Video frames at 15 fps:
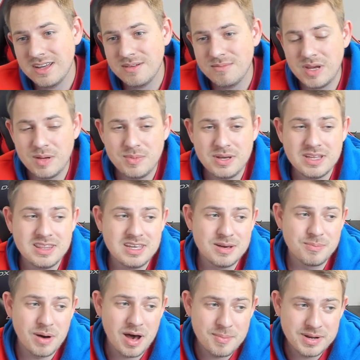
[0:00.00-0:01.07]
Maybe in the
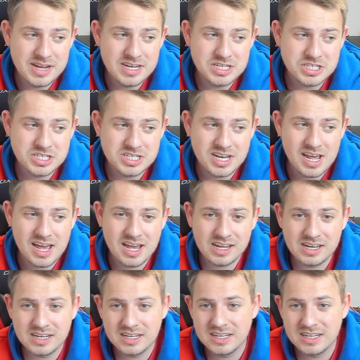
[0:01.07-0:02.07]
Abomination deck.